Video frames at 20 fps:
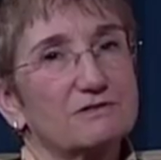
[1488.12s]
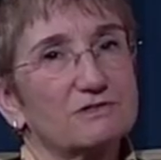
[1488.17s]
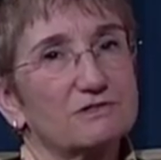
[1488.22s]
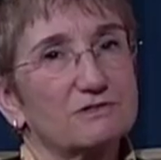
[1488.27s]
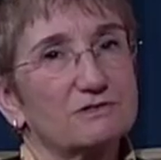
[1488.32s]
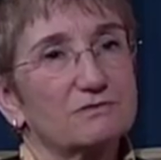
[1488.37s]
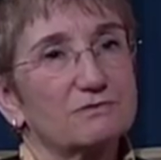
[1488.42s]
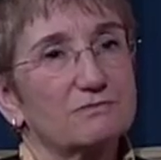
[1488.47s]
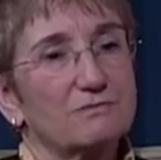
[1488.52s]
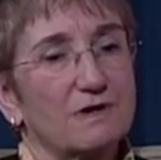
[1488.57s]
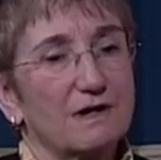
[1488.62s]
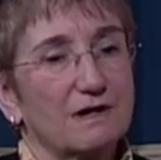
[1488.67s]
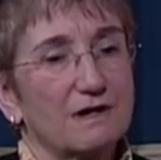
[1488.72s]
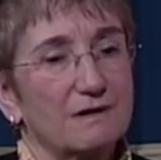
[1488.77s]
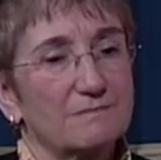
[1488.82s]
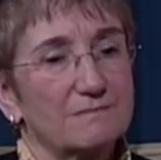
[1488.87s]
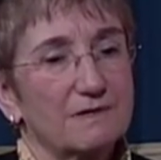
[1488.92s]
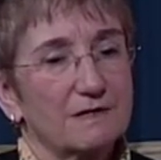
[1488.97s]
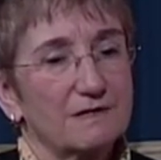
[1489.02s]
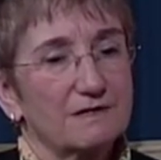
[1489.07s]
too,
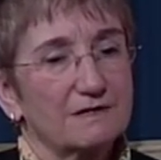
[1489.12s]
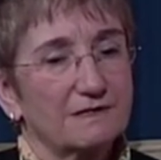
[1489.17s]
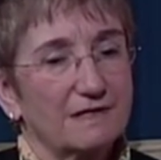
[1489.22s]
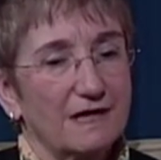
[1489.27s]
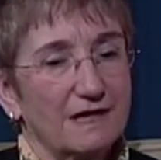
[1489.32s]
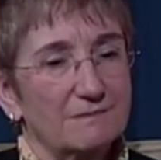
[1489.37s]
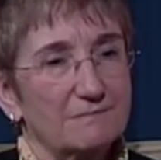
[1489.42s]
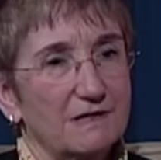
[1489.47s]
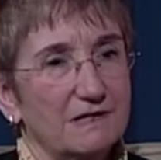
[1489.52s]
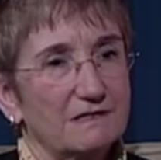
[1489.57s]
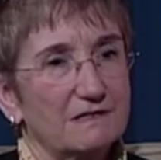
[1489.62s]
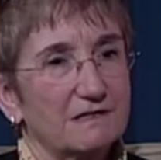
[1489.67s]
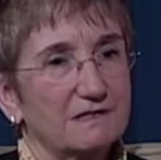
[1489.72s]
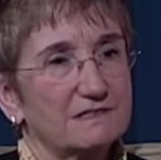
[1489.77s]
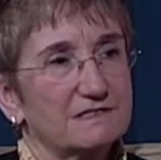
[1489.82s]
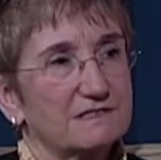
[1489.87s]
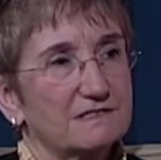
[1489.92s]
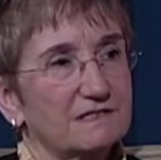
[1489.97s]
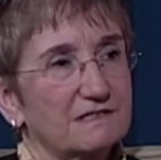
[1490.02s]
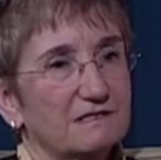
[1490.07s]
Kate may
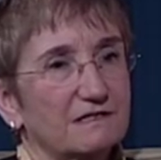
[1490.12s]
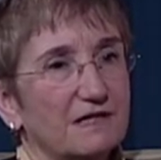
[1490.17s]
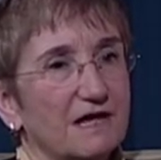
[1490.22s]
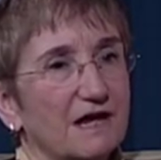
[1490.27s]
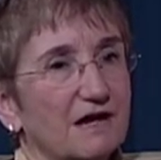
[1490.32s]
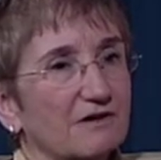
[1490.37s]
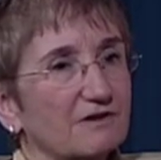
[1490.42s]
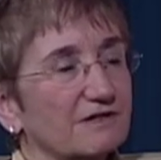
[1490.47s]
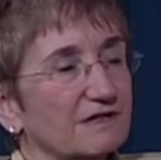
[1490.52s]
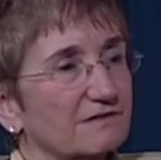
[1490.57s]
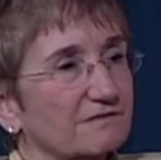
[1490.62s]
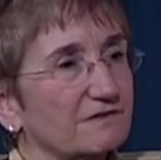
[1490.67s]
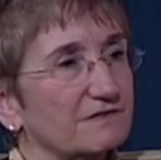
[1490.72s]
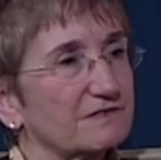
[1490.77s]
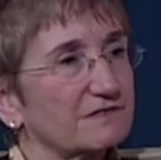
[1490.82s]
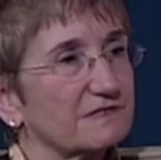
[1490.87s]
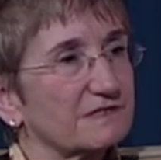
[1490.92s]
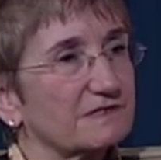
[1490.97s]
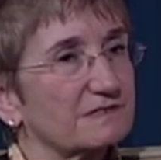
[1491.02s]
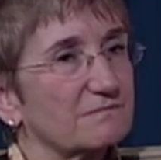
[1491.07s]
not see the
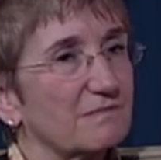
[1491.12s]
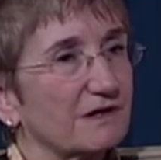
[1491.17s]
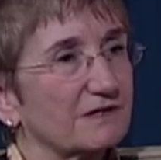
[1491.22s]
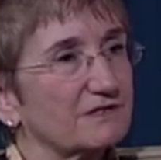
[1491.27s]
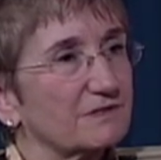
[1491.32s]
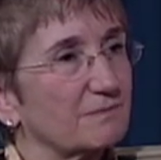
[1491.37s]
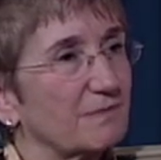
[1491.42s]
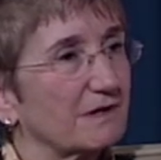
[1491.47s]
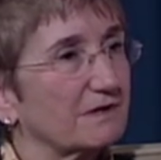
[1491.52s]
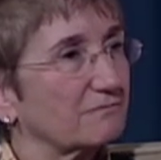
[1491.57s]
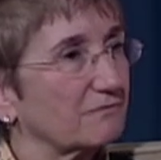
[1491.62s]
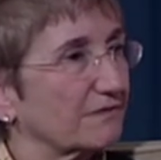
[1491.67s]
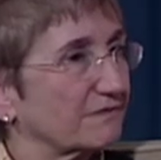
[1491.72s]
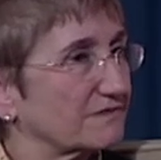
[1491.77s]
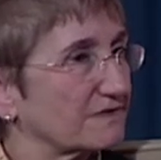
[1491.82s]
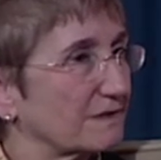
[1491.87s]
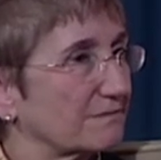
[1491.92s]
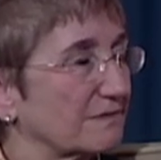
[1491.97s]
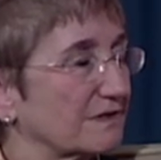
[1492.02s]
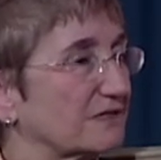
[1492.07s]
caregivers as much, but if
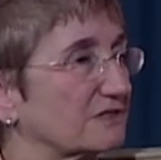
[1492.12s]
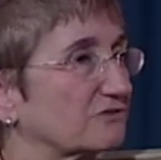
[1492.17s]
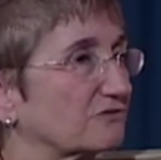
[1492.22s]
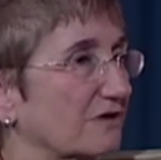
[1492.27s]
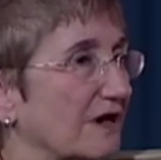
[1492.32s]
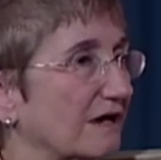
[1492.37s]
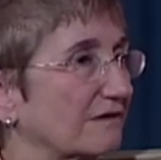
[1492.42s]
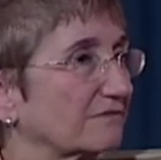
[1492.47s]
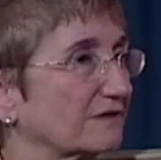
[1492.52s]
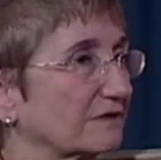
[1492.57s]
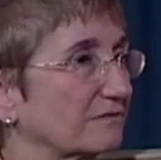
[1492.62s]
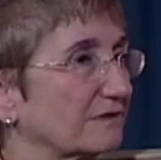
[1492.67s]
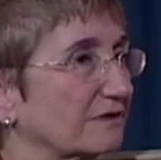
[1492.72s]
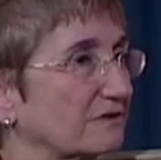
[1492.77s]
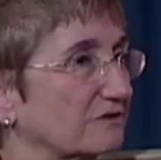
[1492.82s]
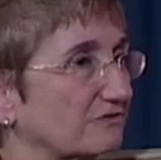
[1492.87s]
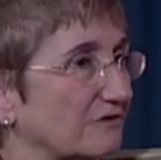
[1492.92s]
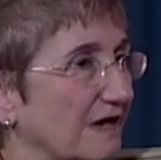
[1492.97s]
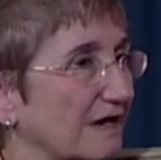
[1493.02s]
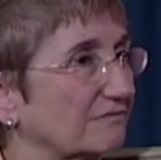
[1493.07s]
somebody's traveling with
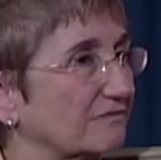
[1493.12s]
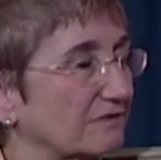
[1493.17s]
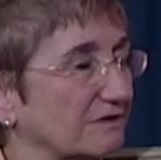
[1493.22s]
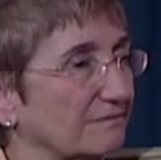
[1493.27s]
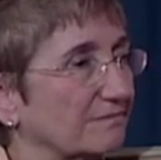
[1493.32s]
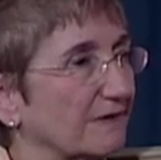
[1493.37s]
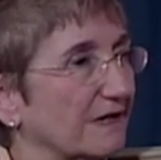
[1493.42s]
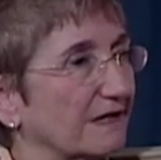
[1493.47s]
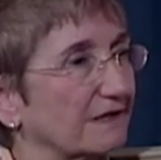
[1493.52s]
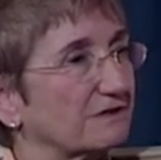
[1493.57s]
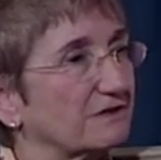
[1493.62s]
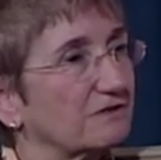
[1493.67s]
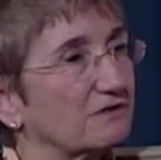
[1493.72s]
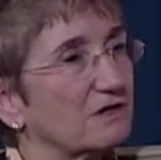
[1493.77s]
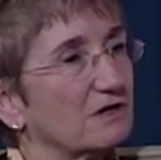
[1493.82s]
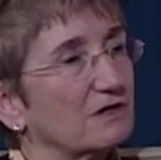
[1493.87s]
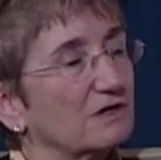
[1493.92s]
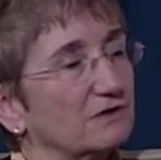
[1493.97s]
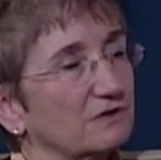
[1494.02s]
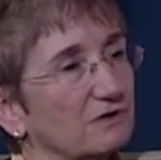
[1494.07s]
a travel companion,
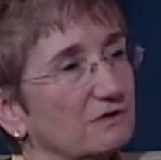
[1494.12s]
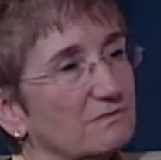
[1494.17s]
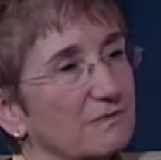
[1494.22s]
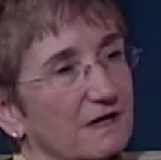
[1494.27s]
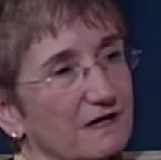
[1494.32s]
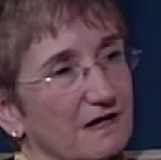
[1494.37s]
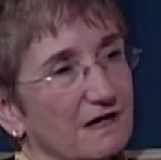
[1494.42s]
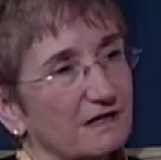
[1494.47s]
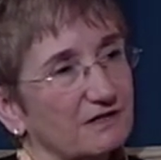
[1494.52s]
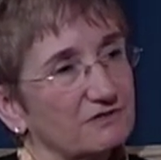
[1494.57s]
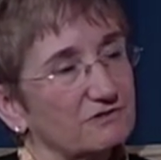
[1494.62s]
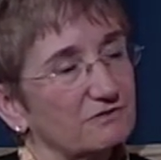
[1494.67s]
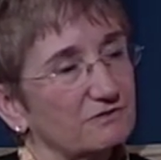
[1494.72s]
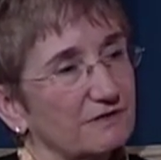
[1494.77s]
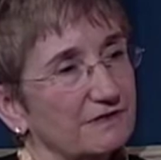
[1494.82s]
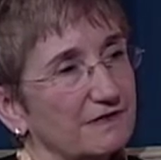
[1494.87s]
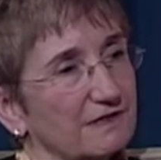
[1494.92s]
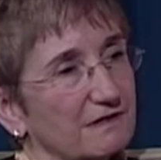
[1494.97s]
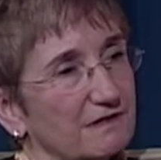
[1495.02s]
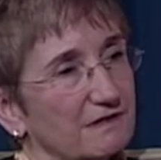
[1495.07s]
you may
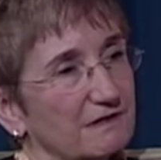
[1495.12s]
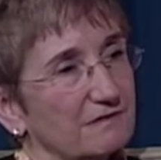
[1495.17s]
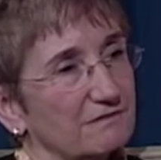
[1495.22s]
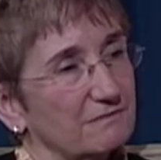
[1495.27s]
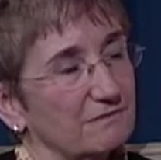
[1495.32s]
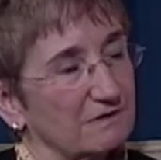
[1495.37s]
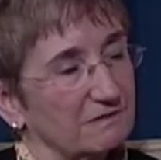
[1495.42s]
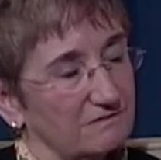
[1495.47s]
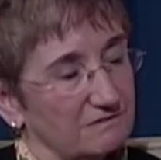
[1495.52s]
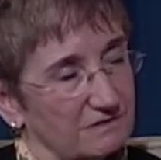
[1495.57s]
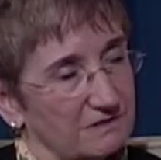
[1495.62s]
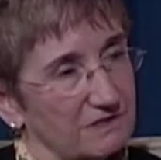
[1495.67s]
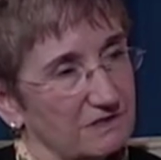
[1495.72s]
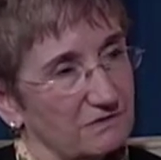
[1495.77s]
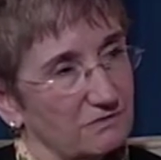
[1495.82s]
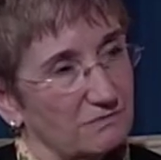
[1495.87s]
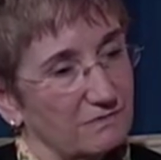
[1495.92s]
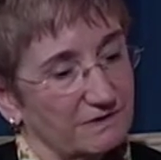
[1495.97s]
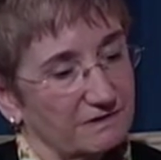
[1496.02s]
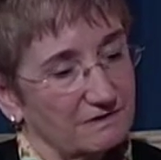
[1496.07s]
actually
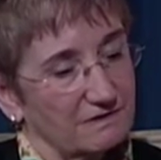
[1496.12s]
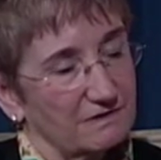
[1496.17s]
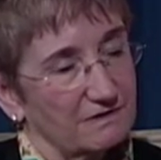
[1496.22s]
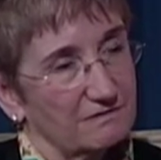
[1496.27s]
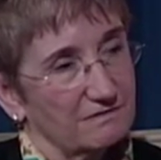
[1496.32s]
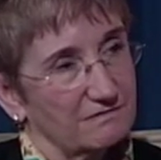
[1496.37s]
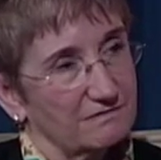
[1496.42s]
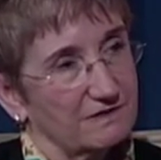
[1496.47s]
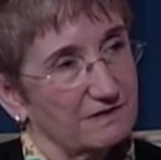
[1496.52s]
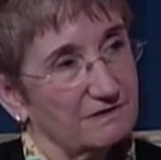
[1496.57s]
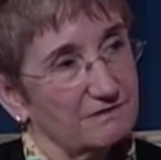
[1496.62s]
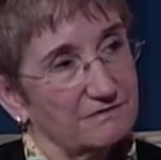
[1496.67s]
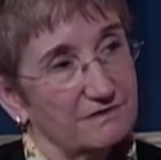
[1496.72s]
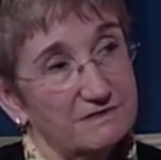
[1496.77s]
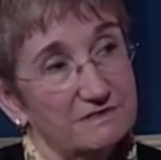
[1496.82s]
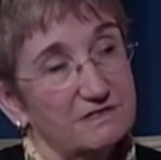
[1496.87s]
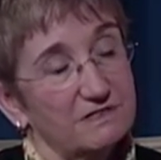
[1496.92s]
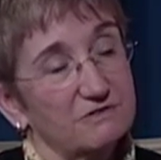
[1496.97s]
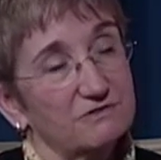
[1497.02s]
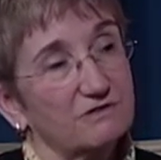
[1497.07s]
deal with the
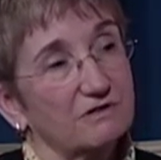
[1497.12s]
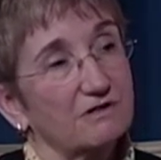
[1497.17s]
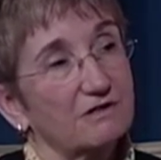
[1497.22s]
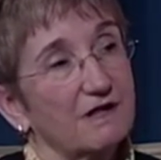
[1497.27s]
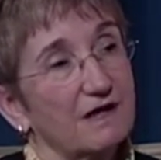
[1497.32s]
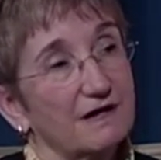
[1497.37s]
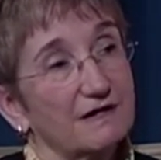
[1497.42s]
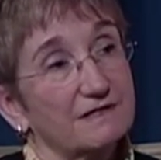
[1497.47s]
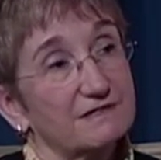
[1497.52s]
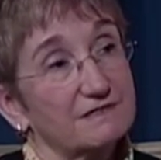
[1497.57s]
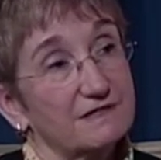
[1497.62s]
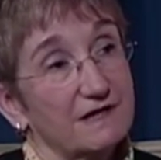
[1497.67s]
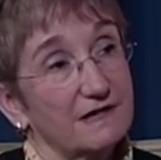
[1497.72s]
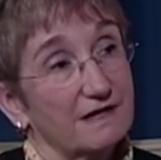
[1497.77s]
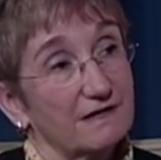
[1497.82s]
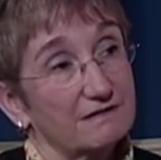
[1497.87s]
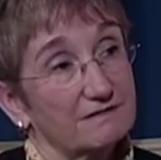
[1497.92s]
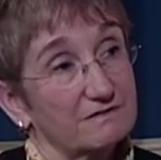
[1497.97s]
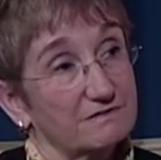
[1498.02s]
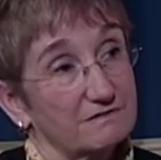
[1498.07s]
senior client
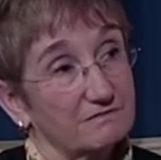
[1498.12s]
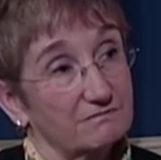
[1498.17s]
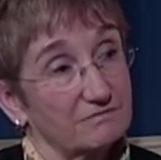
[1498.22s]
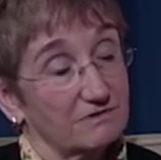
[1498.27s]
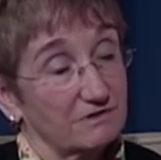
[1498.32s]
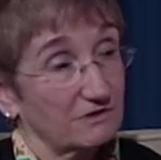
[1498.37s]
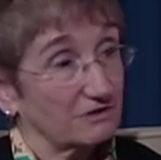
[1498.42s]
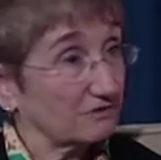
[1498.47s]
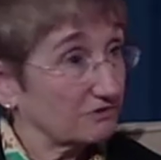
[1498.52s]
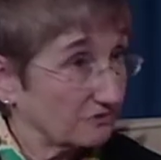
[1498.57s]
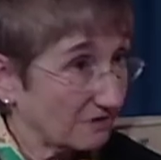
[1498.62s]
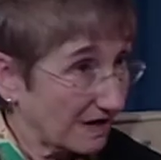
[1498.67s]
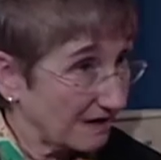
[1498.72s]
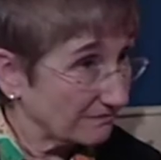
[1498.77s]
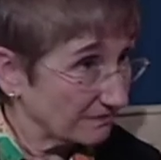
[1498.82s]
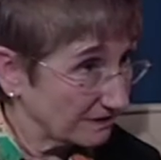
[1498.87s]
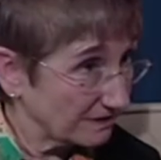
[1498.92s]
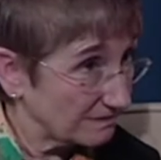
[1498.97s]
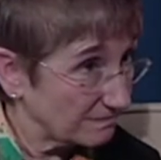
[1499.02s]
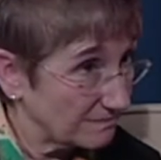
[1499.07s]
and their
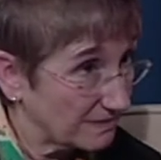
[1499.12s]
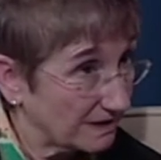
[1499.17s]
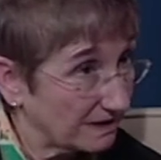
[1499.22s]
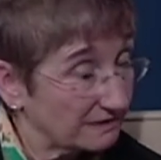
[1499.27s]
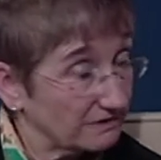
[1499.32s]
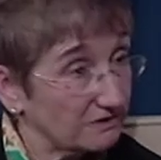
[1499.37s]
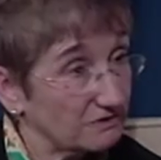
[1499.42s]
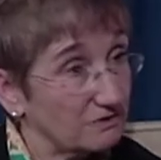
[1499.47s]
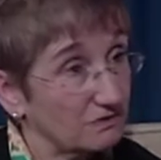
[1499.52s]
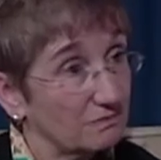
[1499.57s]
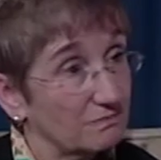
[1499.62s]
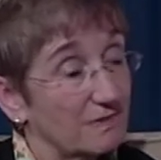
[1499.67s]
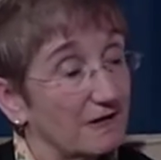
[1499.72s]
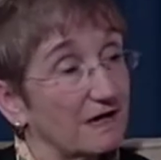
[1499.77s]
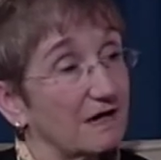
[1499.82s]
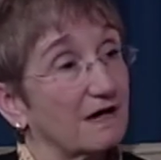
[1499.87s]
traveling companion who may